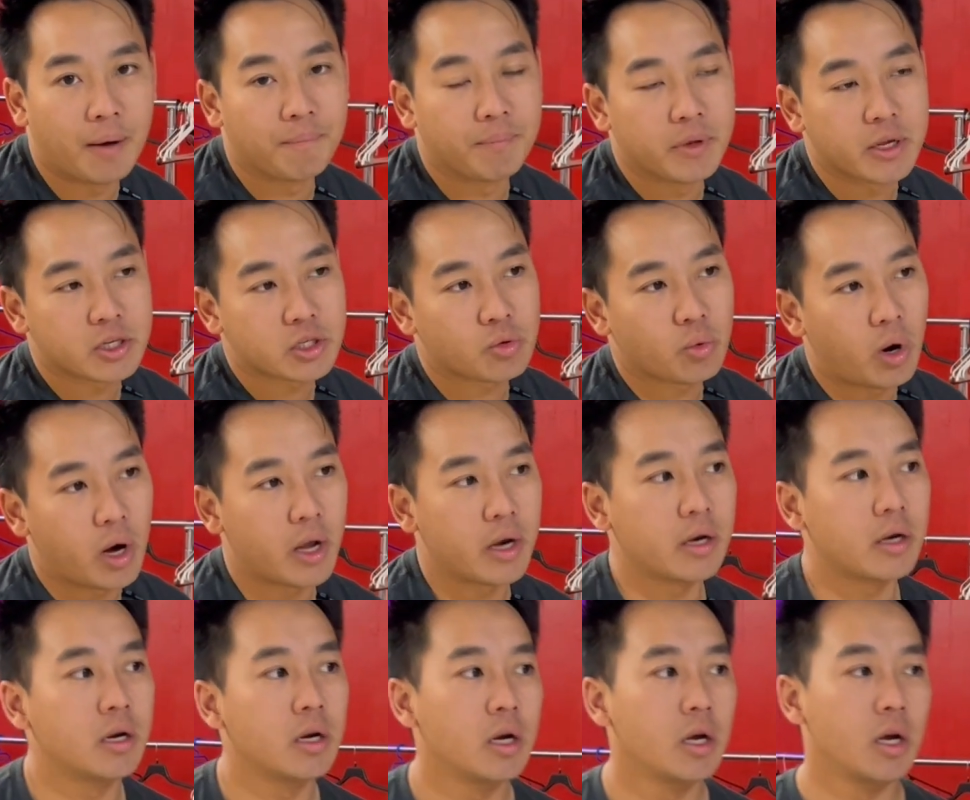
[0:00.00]
This one
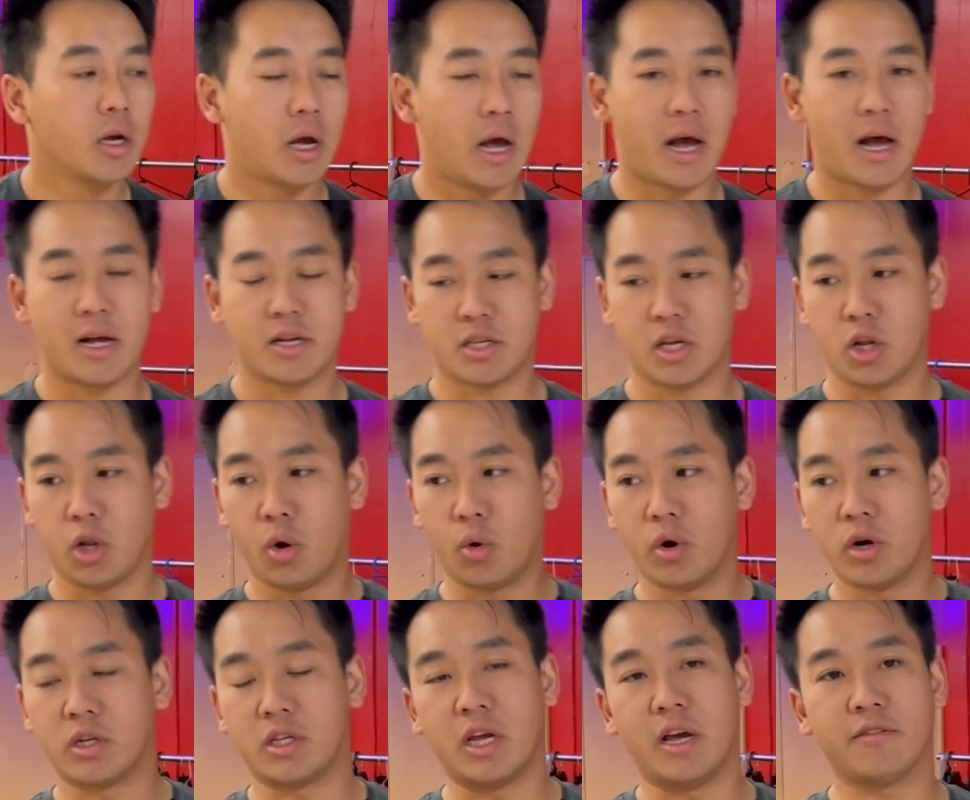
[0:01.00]
has a
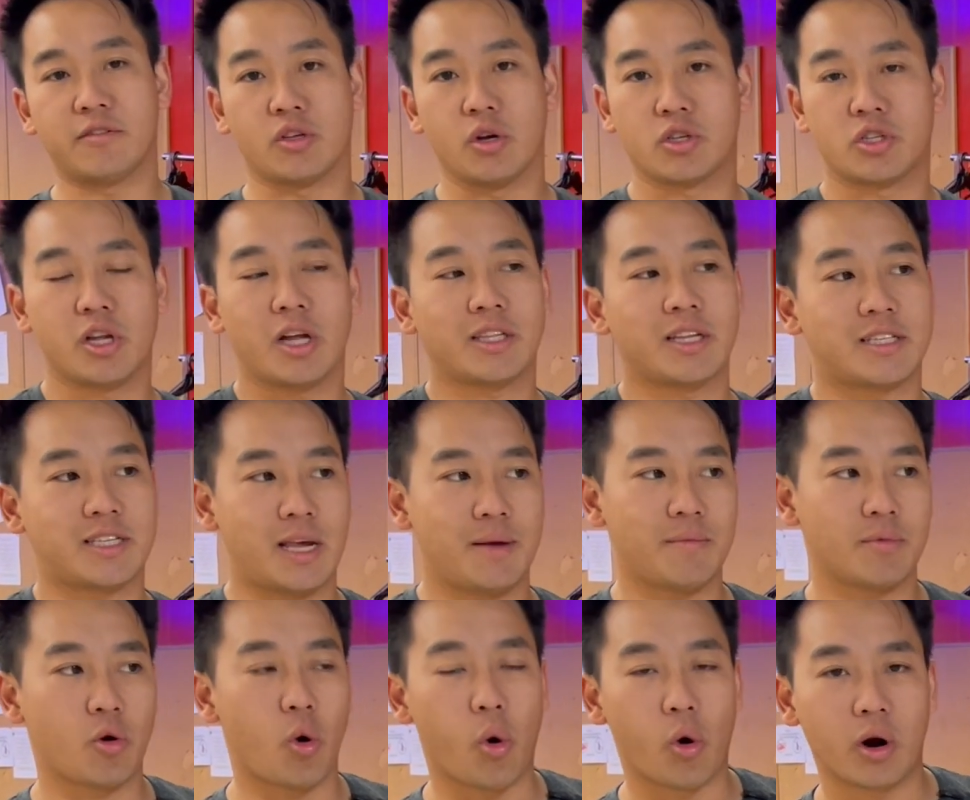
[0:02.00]
lower diff, so it's not the same
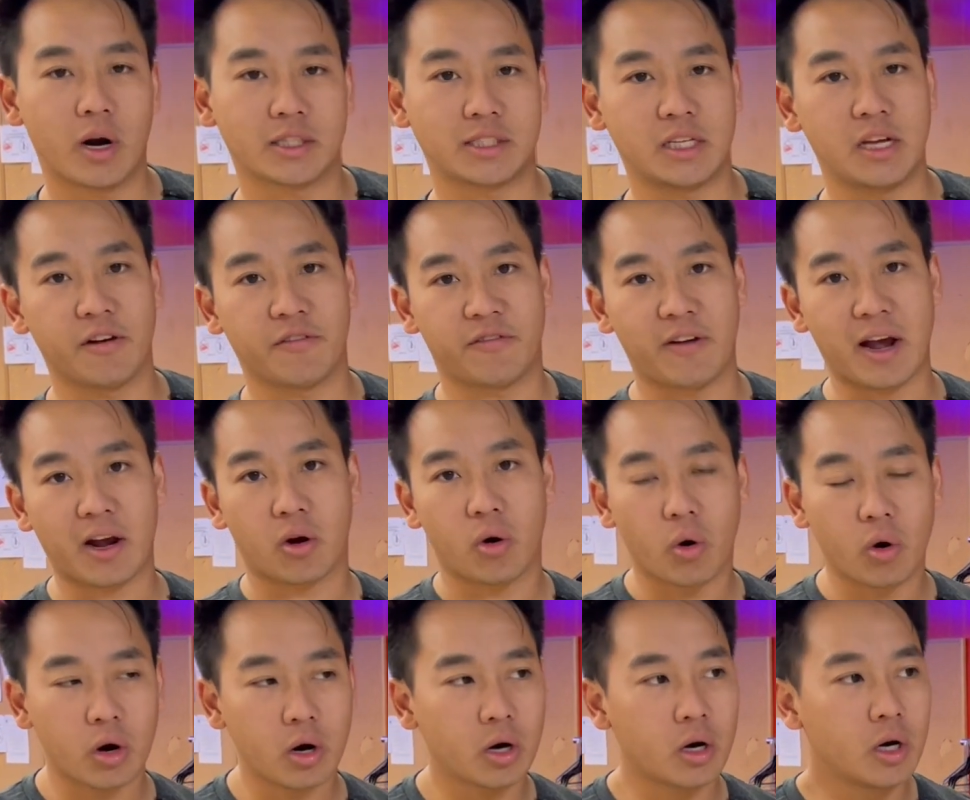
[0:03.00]
core as the effect
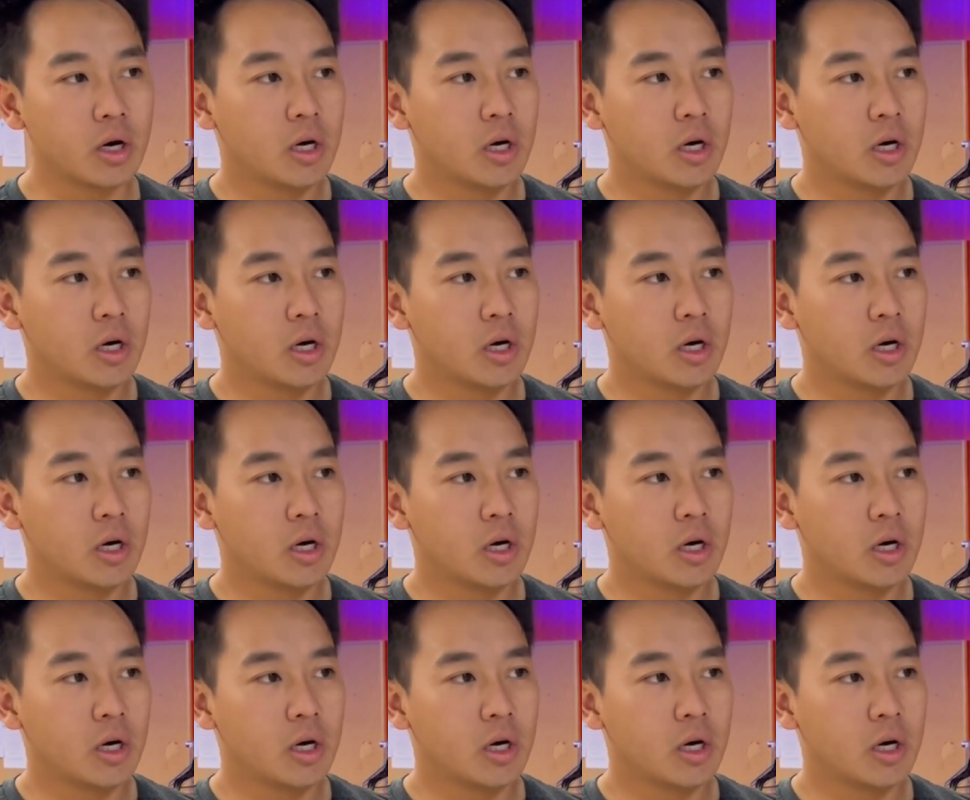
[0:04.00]
core.